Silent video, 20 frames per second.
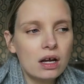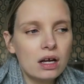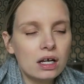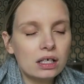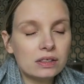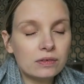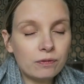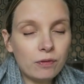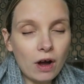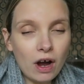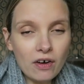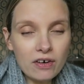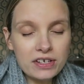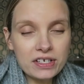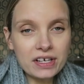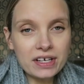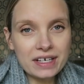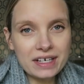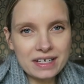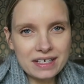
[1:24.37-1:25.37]
As far
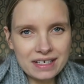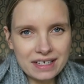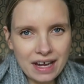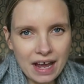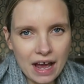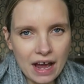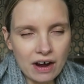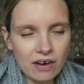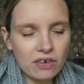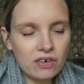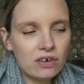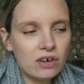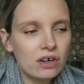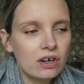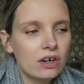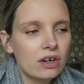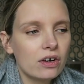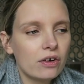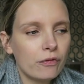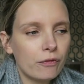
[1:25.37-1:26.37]
as I can tell
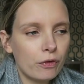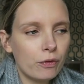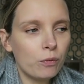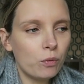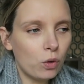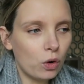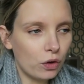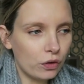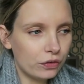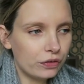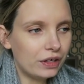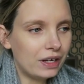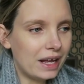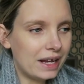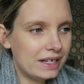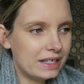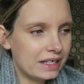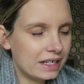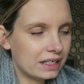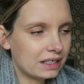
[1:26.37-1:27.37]
from what the
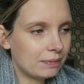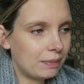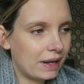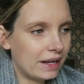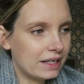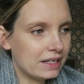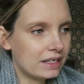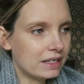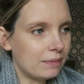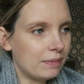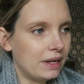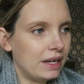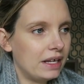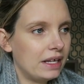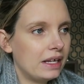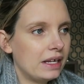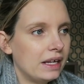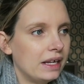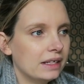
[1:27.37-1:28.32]
lady explained to me,